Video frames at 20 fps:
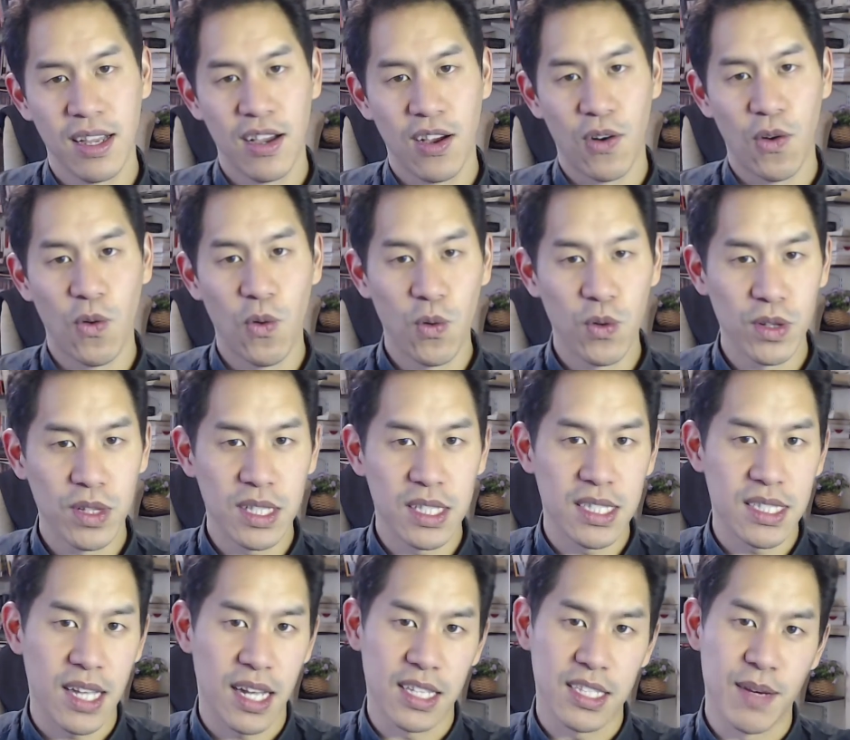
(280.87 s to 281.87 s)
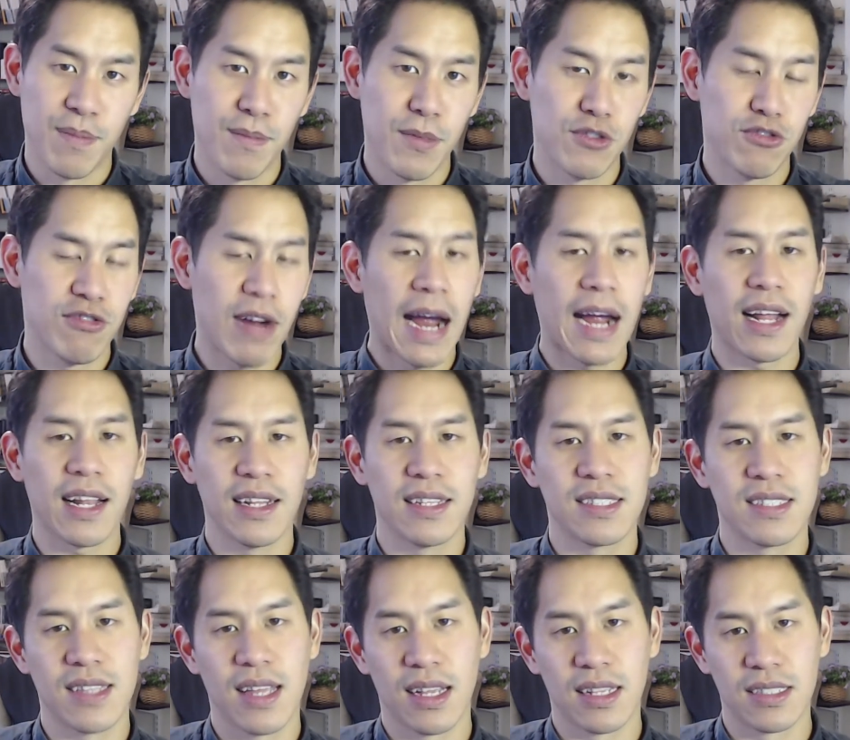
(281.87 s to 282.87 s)
All these things are miraculous
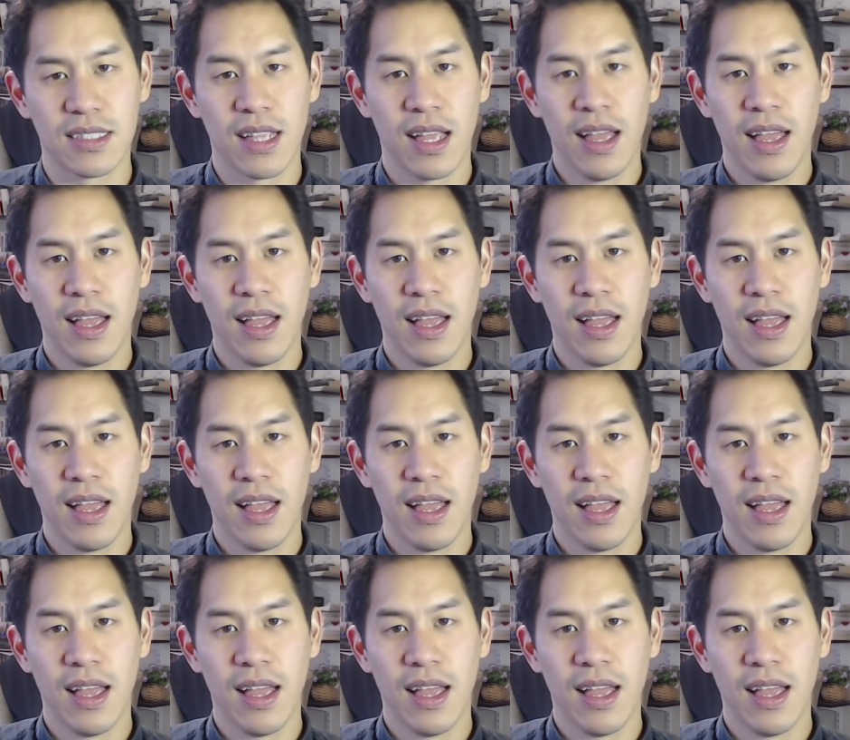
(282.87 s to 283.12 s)
things,